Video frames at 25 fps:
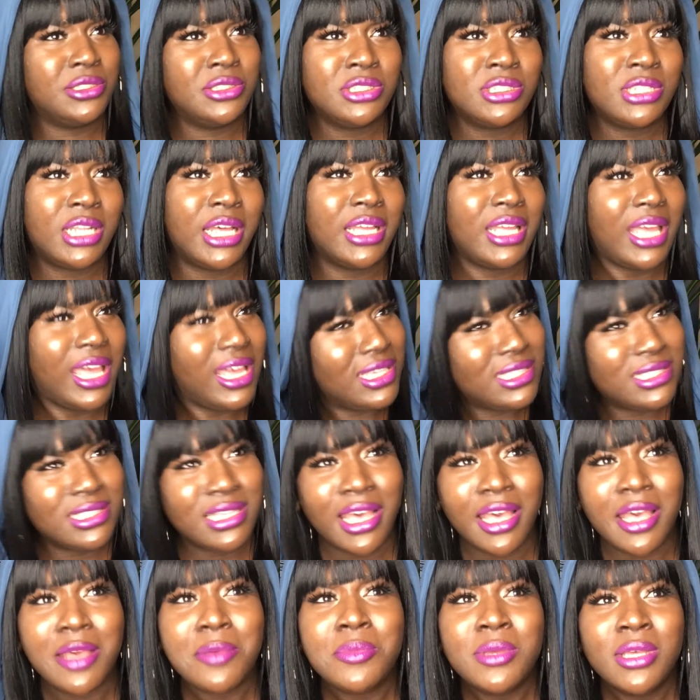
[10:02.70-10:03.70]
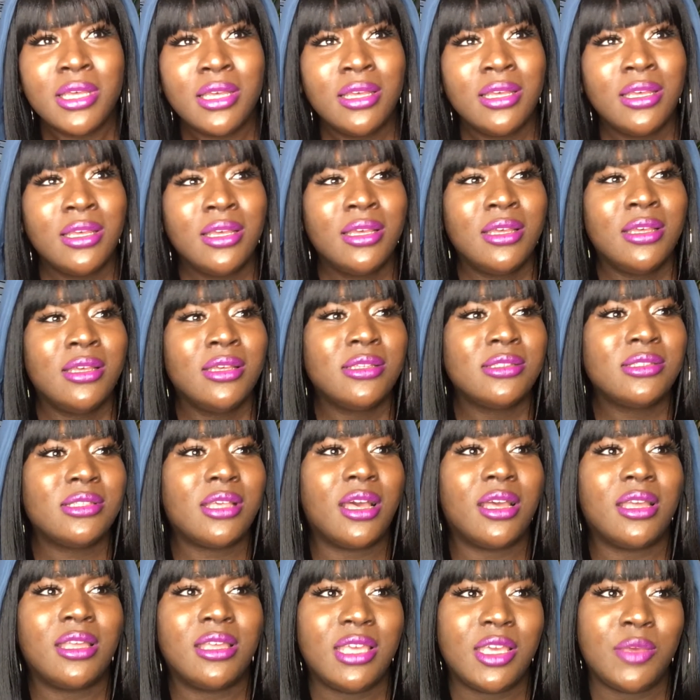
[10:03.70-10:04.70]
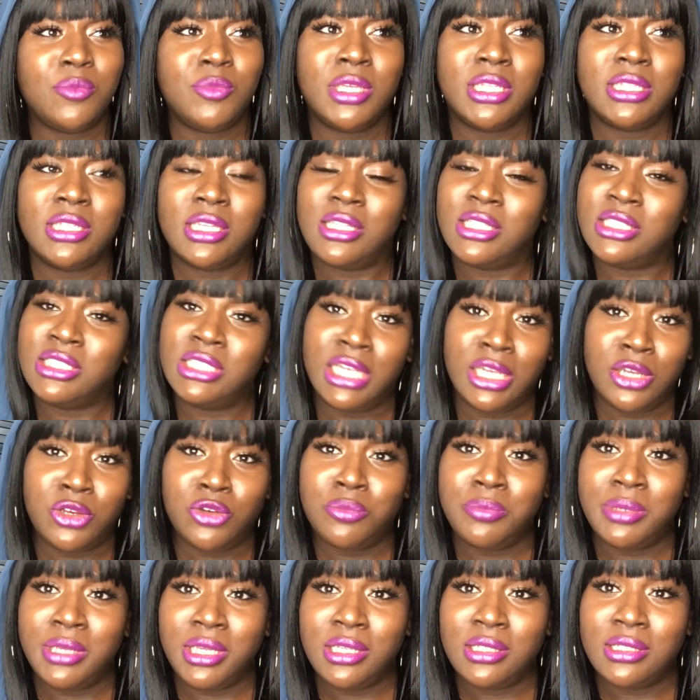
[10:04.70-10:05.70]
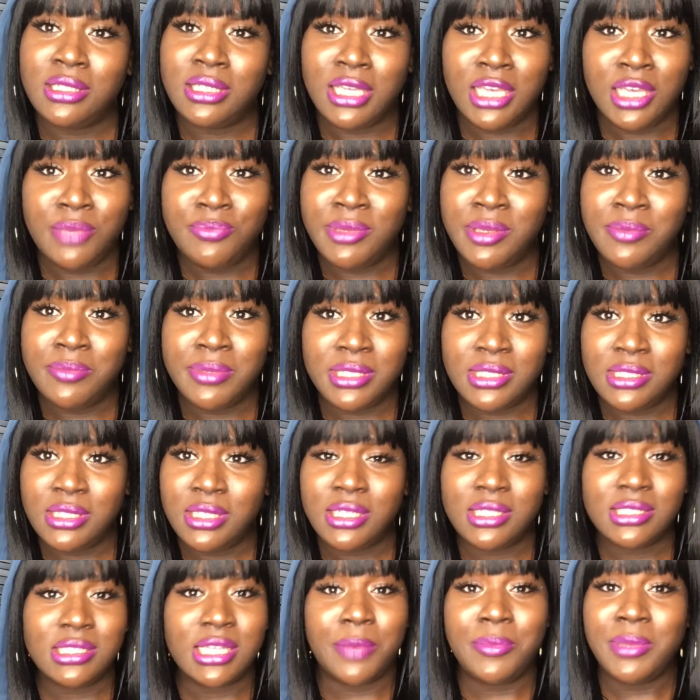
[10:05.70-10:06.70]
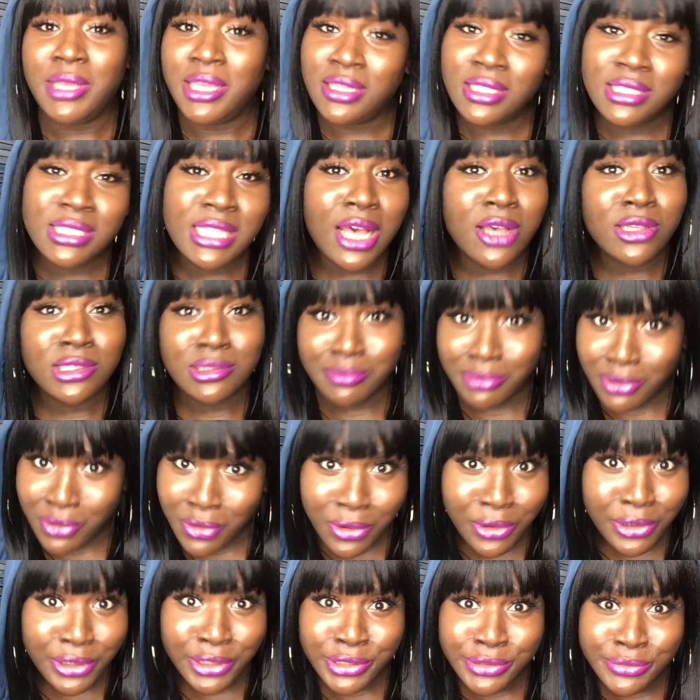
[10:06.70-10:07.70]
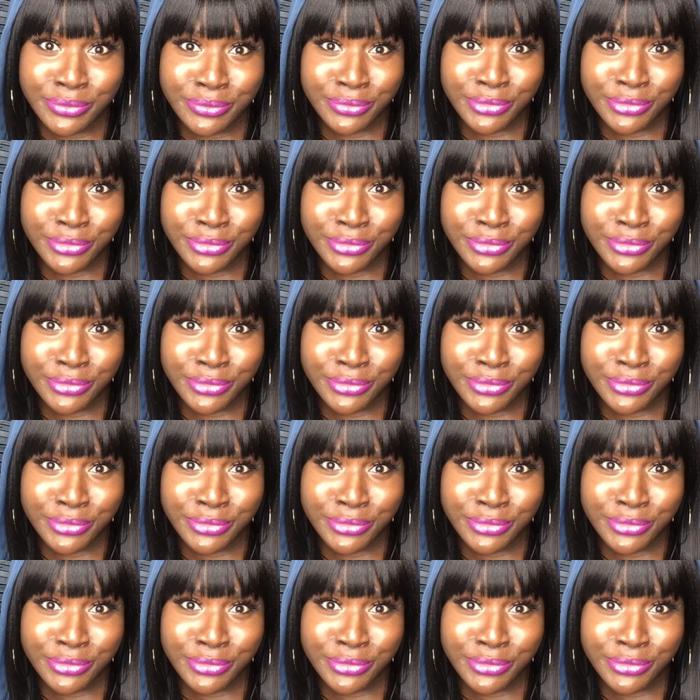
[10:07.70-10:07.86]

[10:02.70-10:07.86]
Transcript: like ASAP so I can get me another job to keep me busy because I be in this house bored.